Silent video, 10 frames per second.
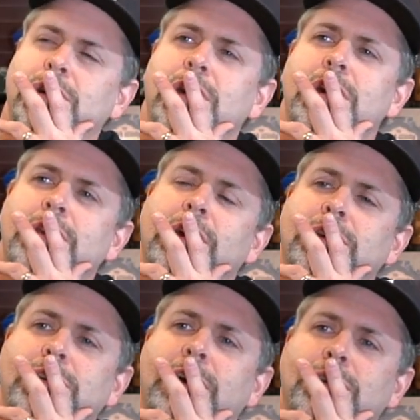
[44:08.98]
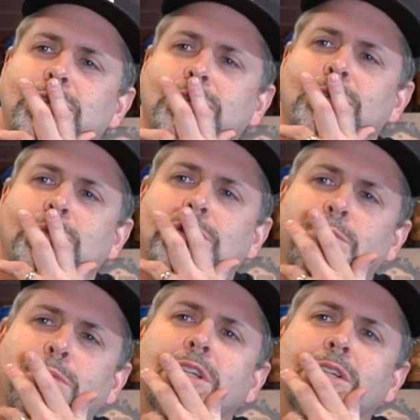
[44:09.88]
yeah, that dude with the
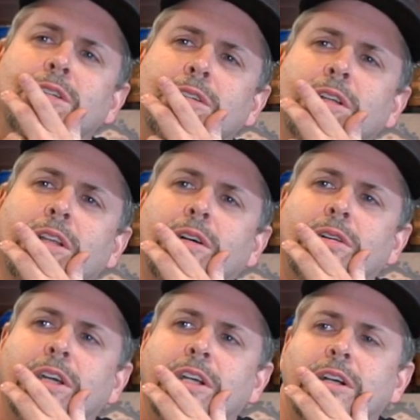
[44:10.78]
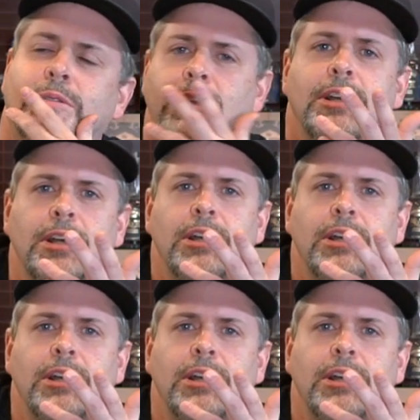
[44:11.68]
beard and the long hair. What?